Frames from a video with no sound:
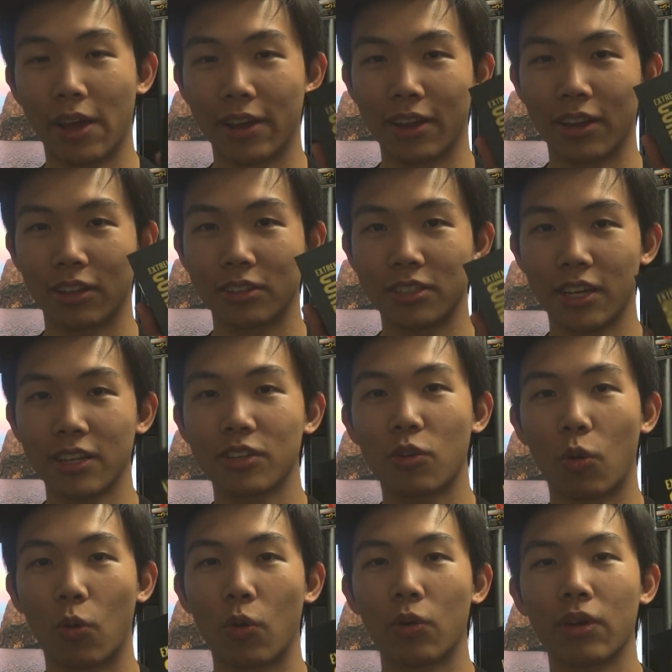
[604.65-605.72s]
I get a ten
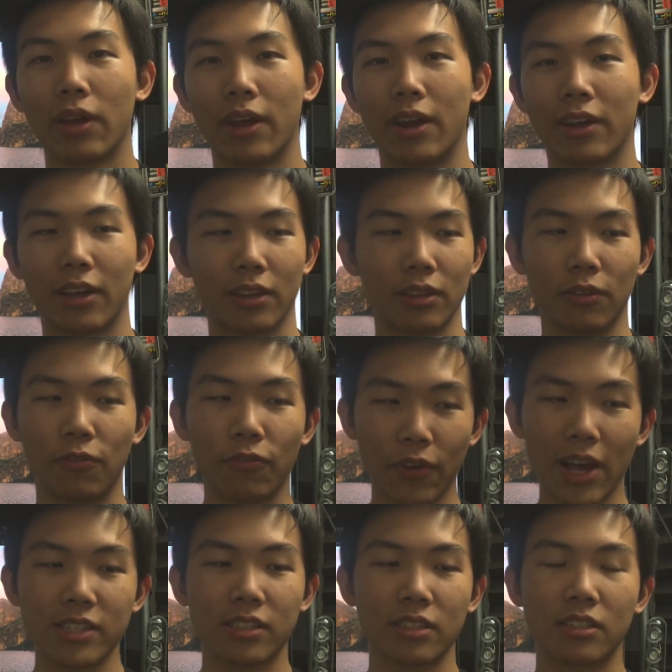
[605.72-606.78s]
core and I get the
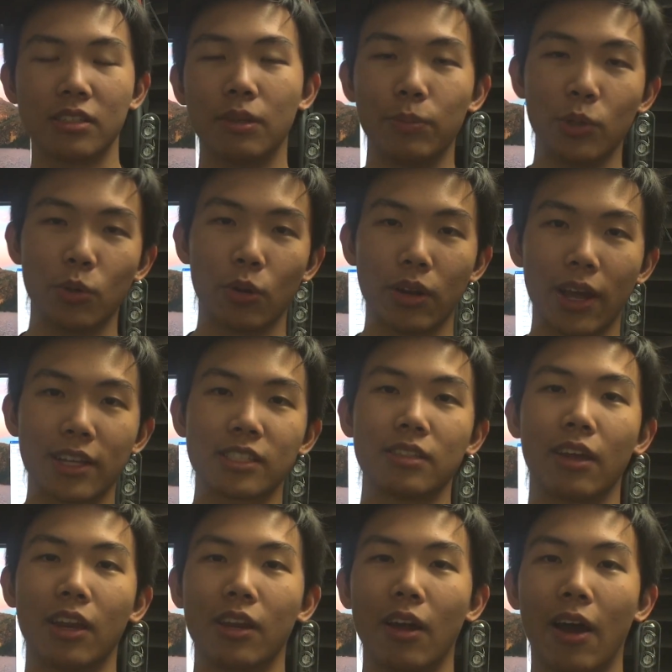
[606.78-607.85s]
fastest C P U on X
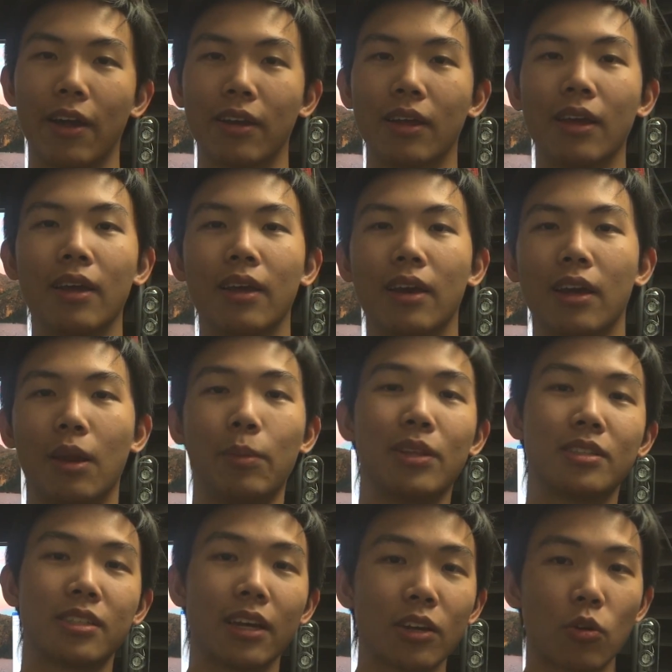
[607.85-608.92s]
ninety-nine, and I
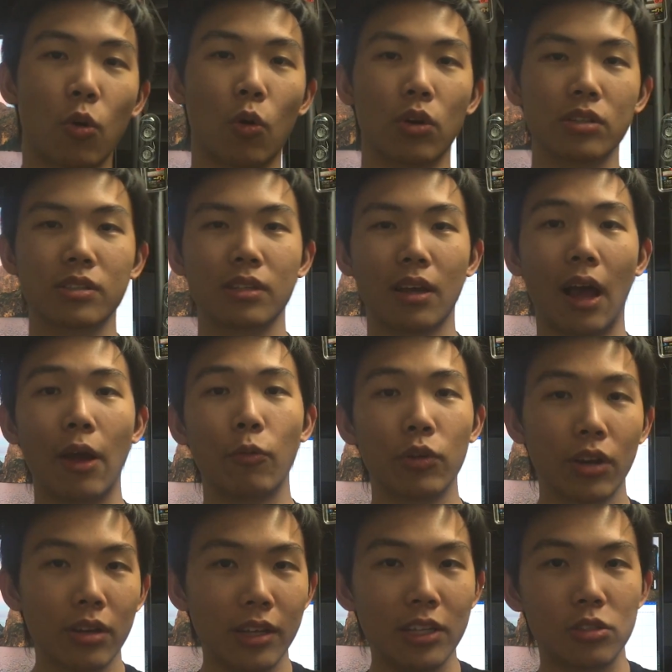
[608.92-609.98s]
mean ten cores, I
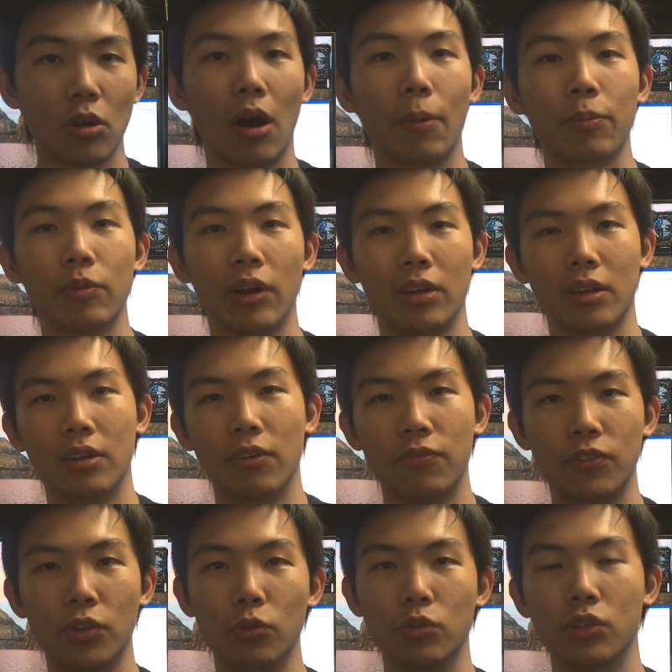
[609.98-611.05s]
wouldn't need to upgrade in a
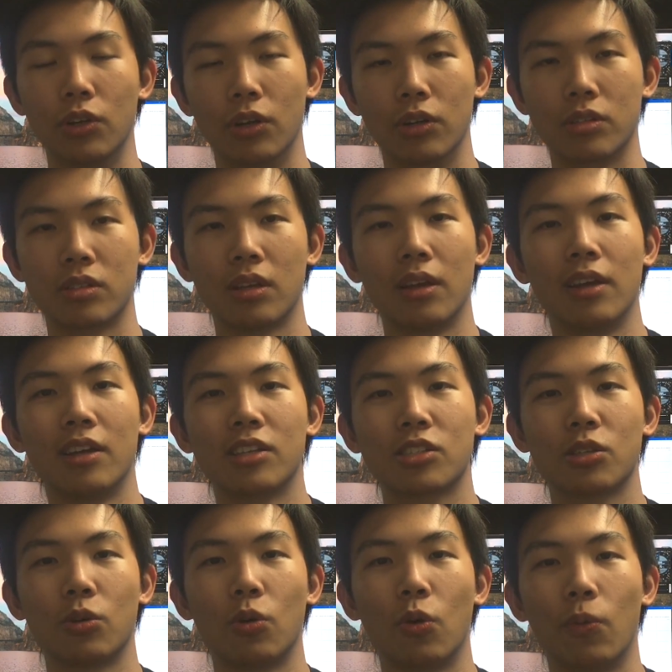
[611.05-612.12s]
few years.
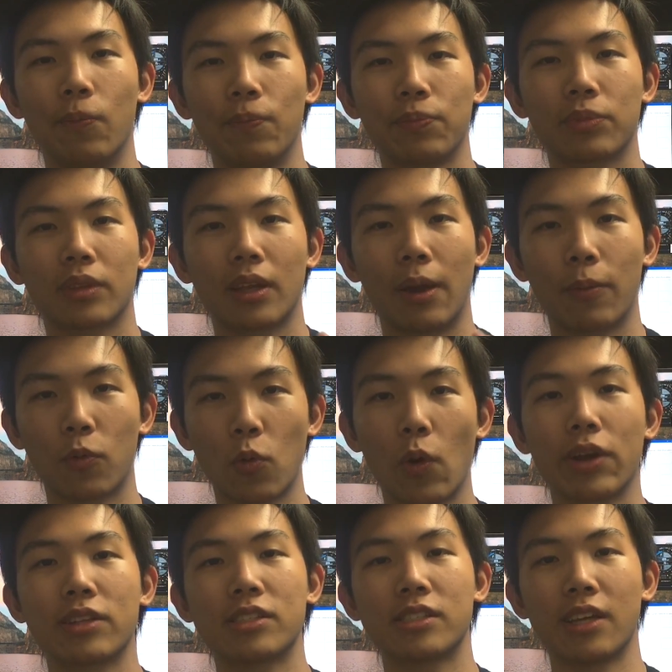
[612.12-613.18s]
So I'm
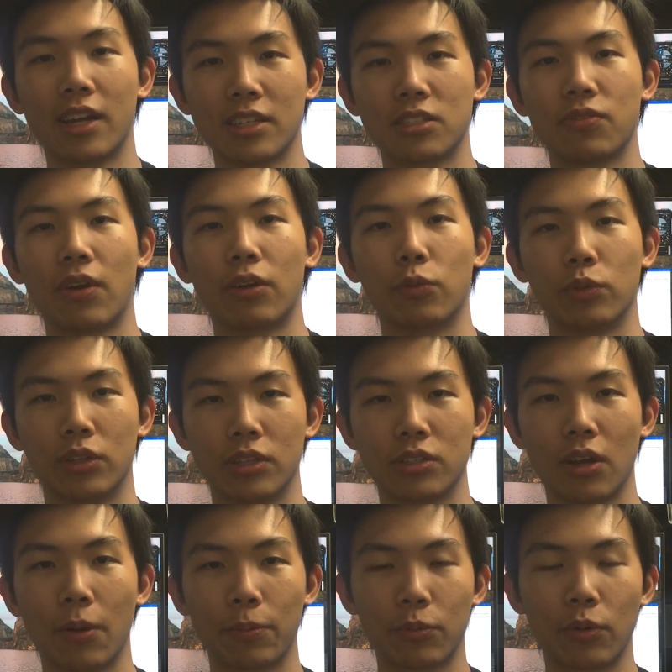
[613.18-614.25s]
quite satisfied with
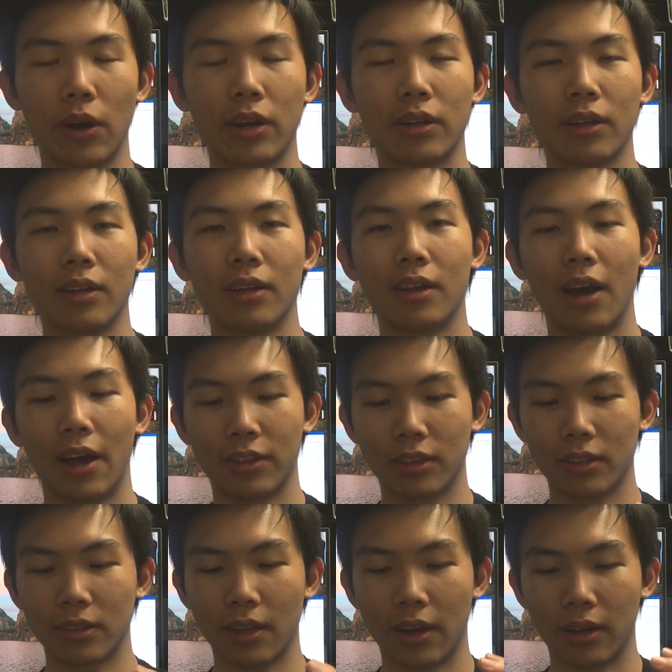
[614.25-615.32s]
this upgrade. I
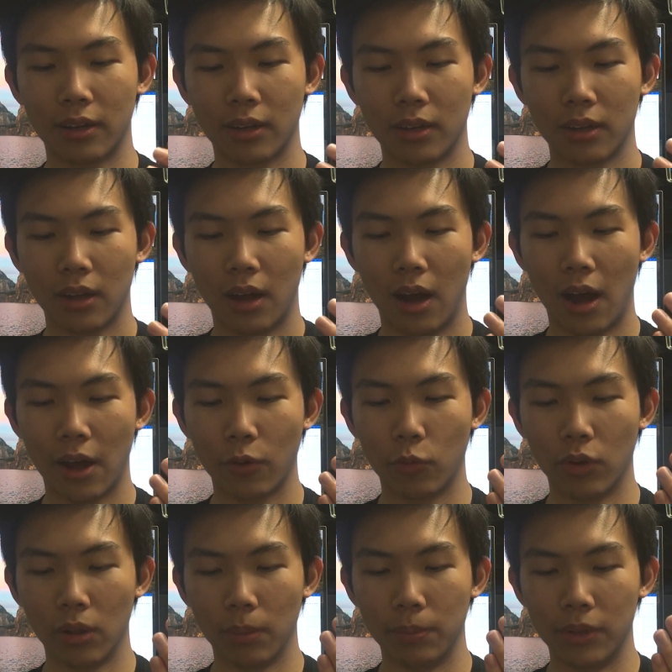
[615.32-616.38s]
think that I
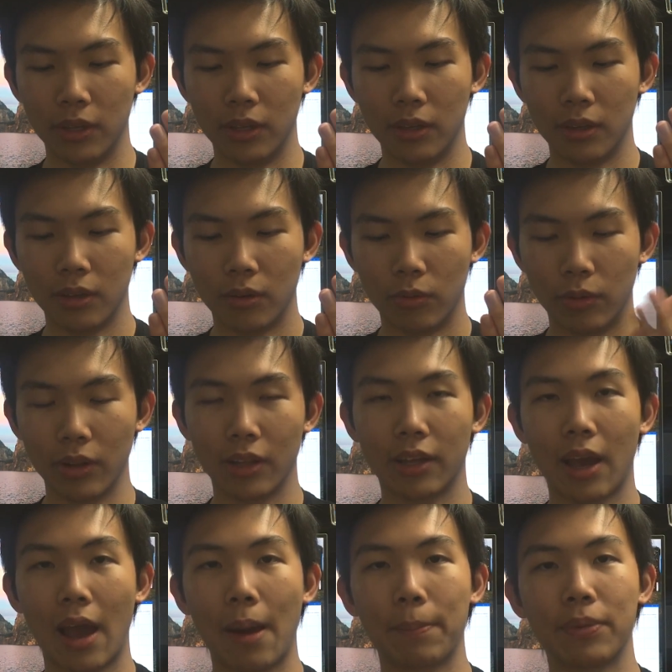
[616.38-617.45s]
will be really
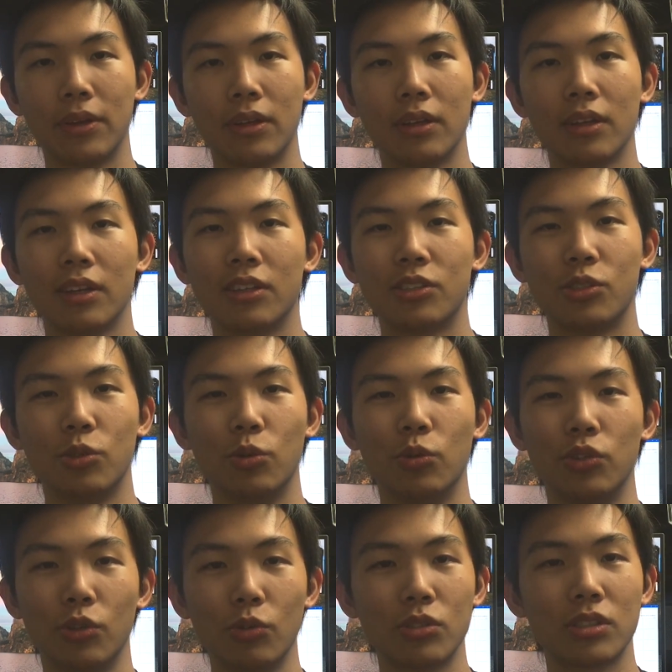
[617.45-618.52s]
happy to
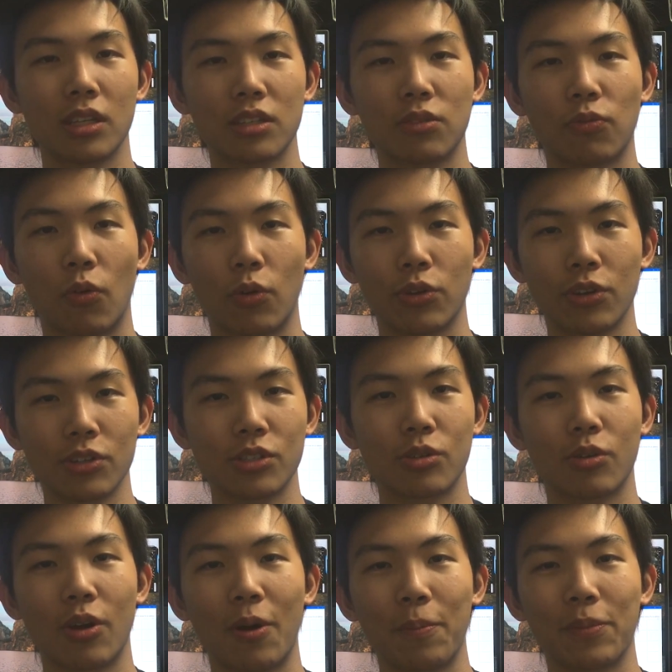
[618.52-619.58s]
use this for years
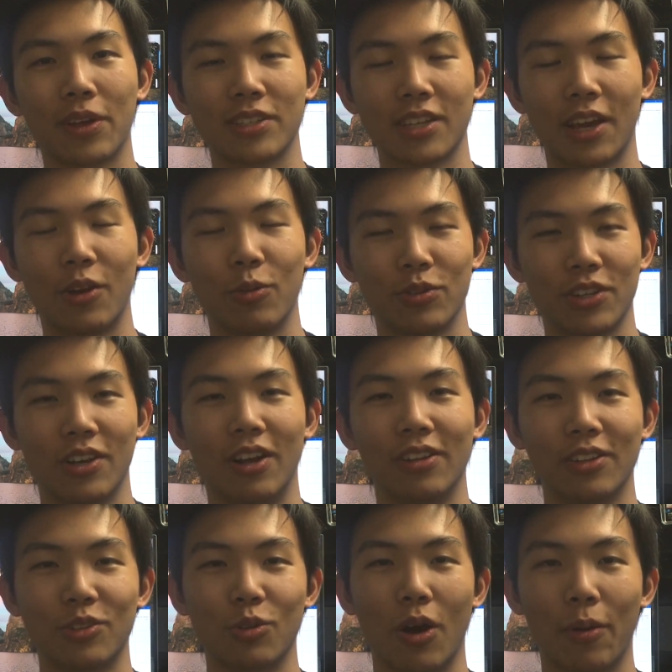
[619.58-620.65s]
to come because I don't think
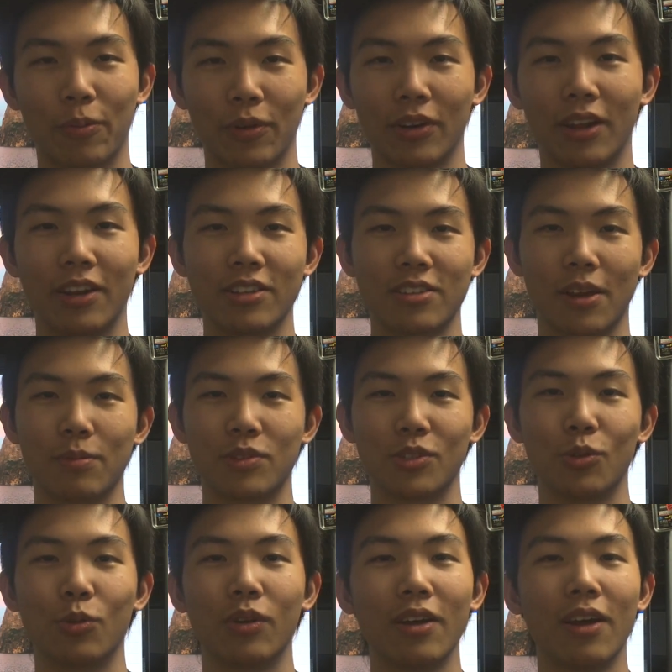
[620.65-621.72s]
I'll need to upgrade anytime
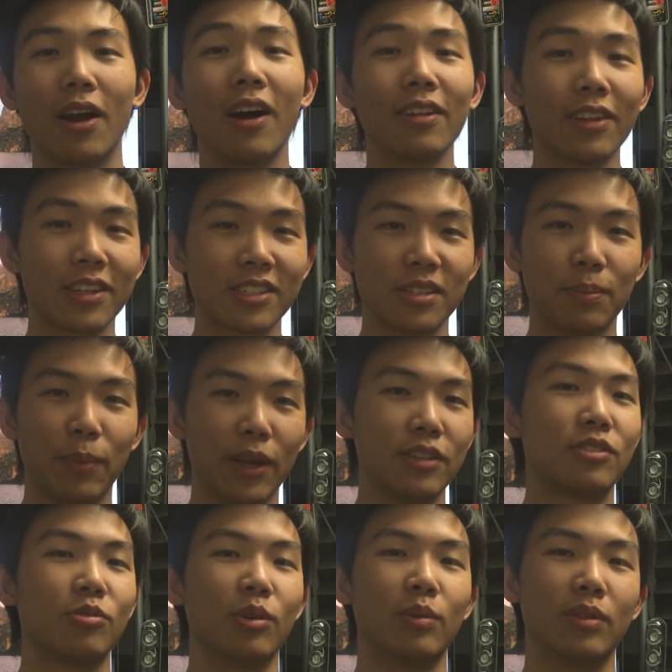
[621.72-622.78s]
soon unless the
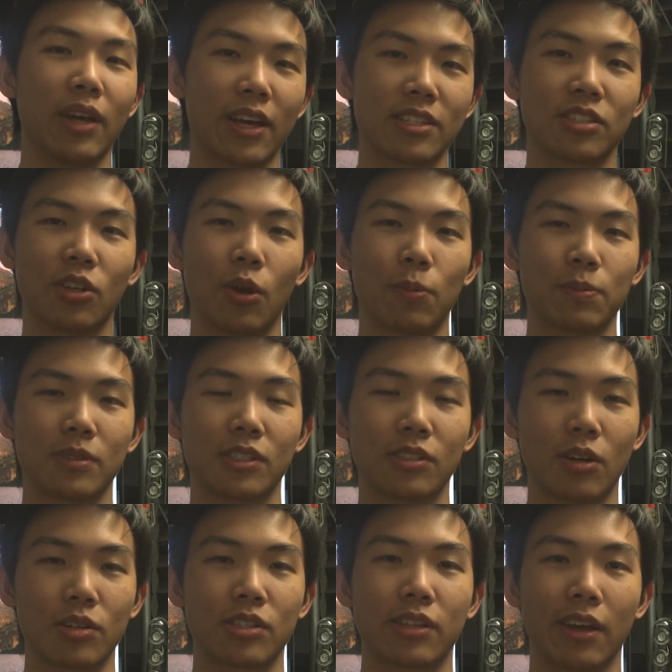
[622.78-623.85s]
mainstream desktop
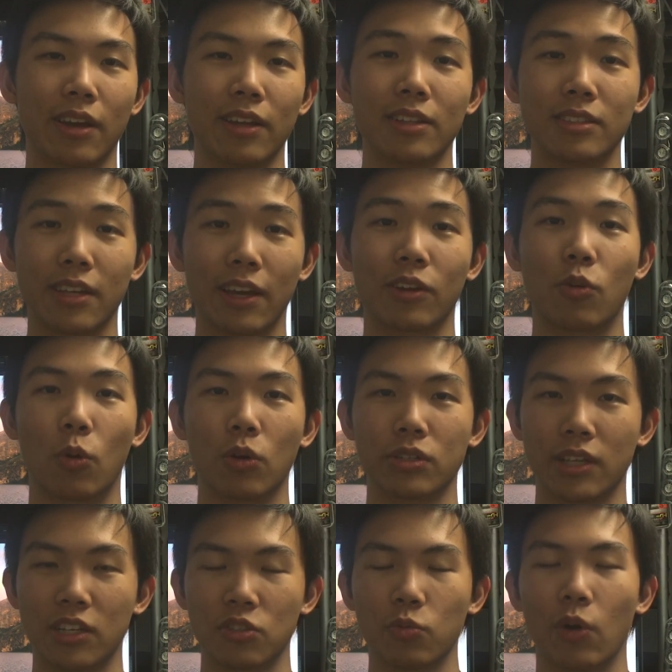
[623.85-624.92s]
starts getting ten
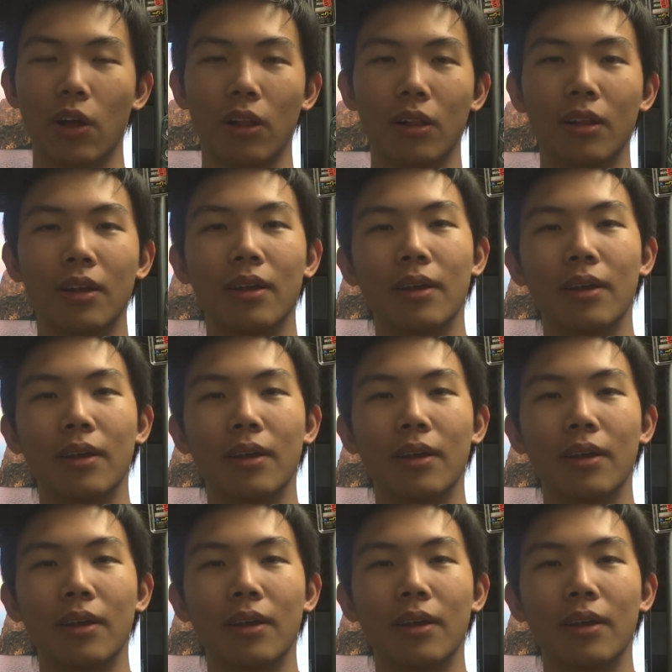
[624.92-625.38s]
cores as well.